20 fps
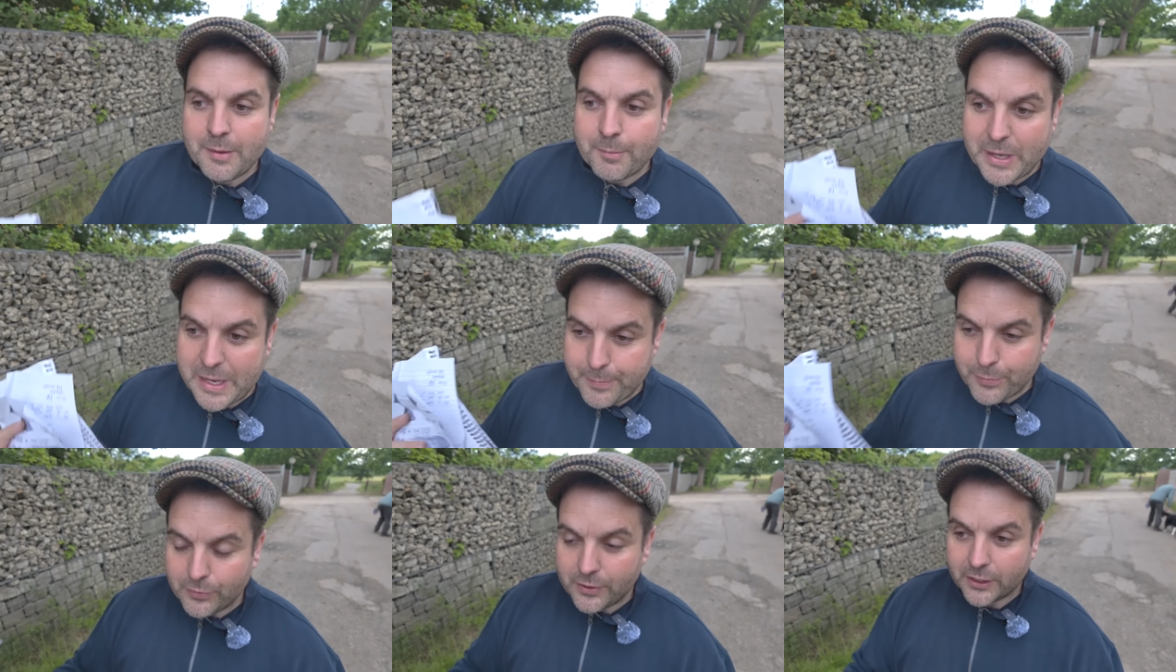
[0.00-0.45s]

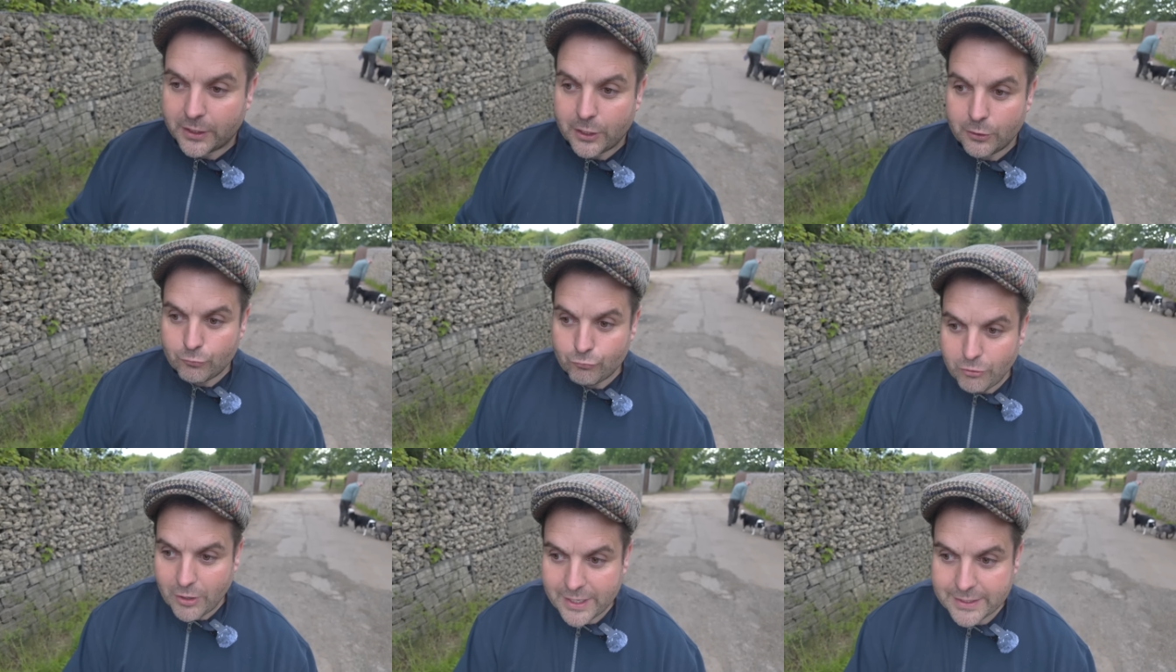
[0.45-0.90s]
people that
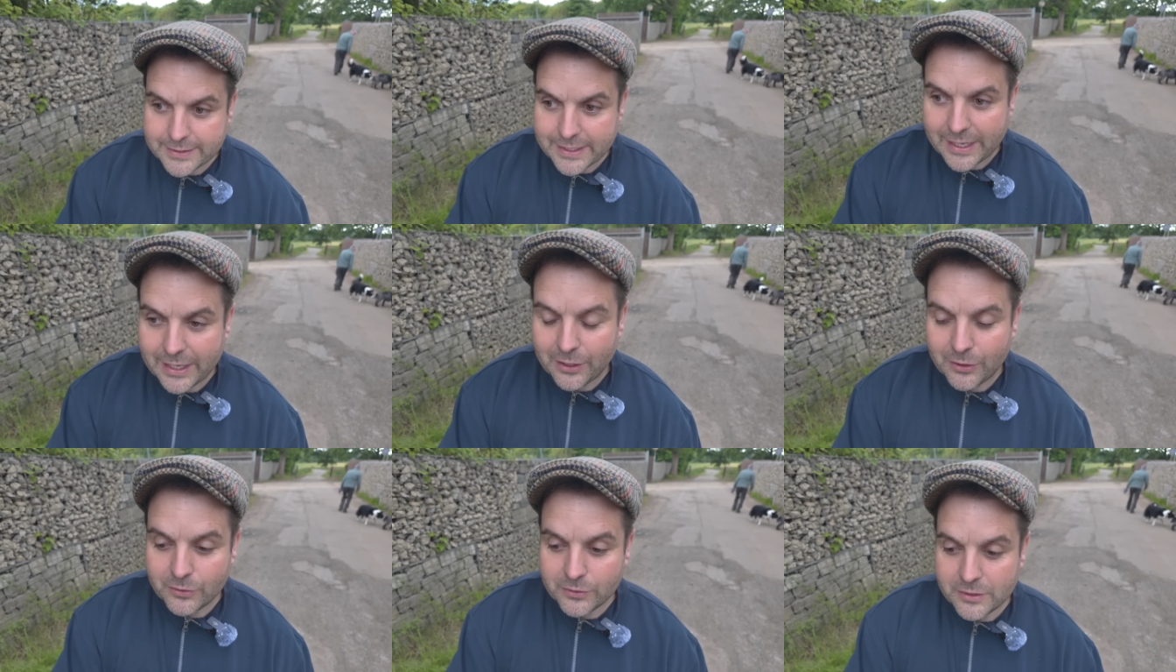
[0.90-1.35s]
can write
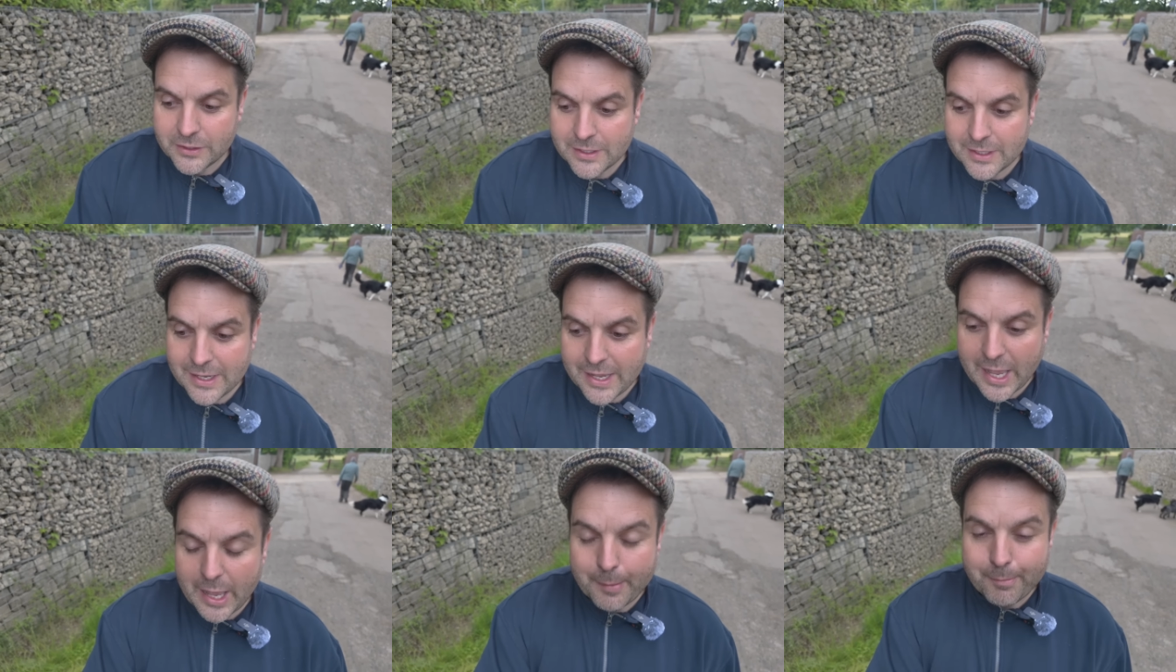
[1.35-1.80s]
down
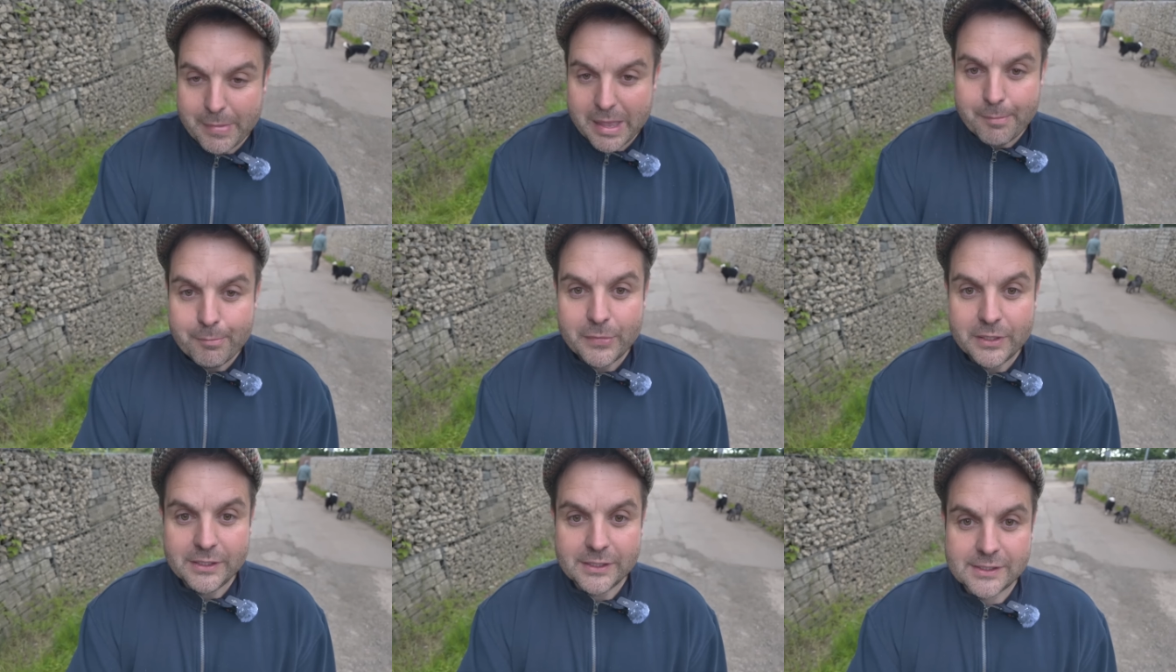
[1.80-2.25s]

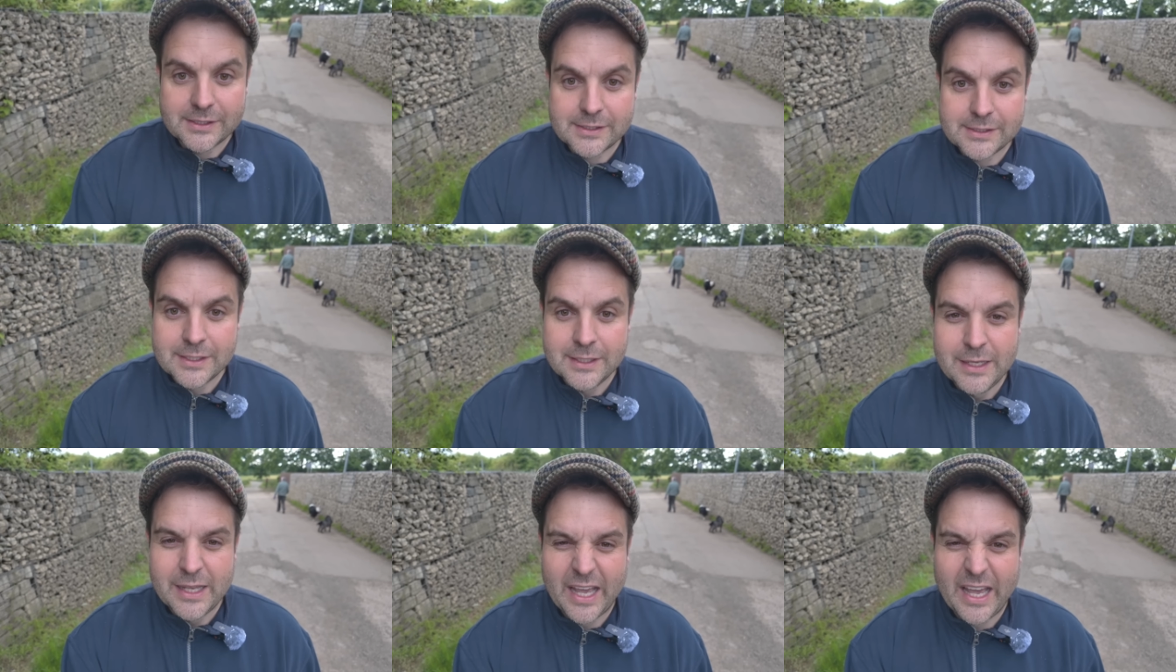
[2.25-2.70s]

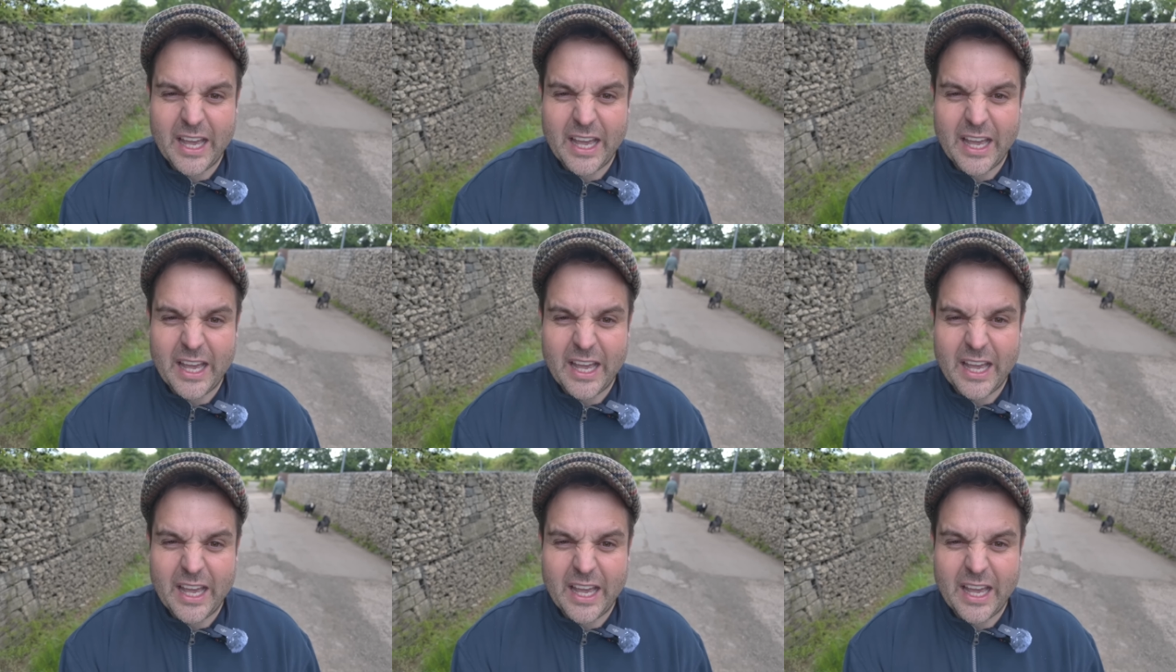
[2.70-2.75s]
amendments